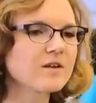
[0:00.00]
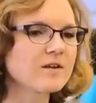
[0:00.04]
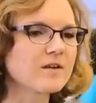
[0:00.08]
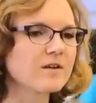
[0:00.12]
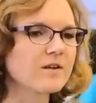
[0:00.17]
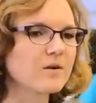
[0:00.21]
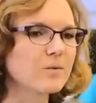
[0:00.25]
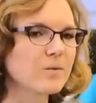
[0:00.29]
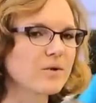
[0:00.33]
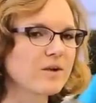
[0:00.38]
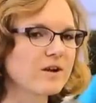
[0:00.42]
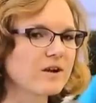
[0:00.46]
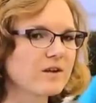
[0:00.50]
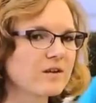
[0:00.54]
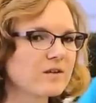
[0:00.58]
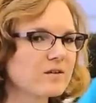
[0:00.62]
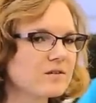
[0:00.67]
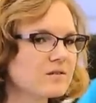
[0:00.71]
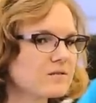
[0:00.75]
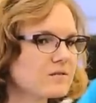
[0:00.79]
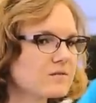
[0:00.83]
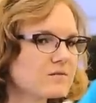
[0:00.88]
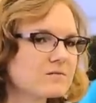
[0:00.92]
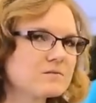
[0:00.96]
Uh, we're
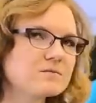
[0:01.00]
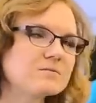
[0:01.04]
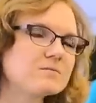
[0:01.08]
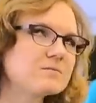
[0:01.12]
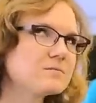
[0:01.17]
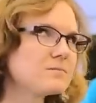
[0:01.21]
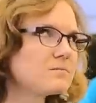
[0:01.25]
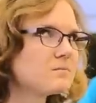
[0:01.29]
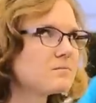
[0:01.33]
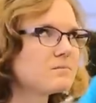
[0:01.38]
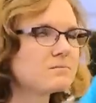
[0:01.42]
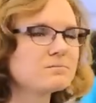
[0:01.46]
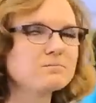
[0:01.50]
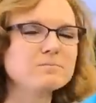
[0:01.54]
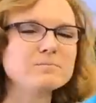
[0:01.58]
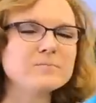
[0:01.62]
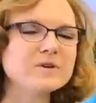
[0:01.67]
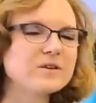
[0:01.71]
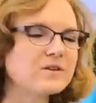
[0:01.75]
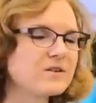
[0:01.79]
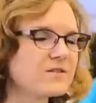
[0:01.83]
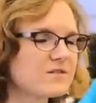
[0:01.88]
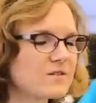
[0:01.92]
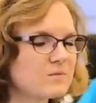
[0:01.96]
getting
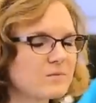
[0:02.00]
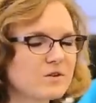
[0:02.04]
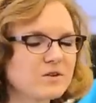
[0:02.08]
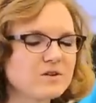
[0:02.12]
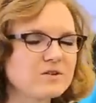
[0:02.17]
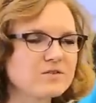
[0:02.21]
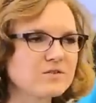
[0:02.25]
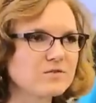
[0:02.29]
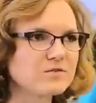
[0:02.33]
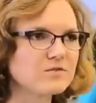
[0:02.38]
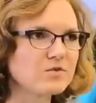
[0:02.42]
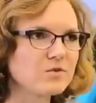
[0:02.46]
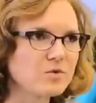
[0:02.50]
millions and millions of